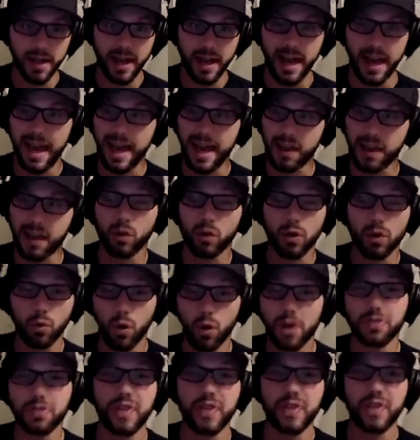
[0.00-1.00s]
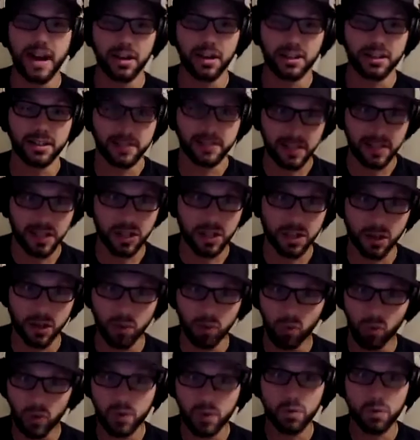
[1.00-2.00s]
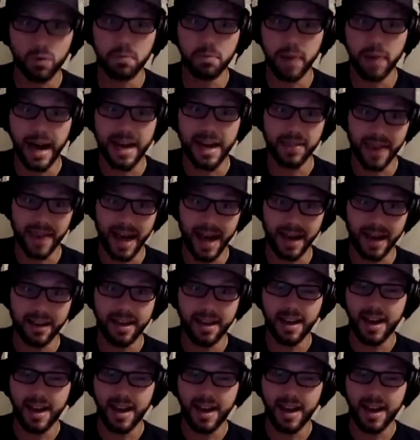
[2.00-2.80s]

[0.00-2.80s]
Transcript: Hey, we want that on a t-shirt. We would buy that.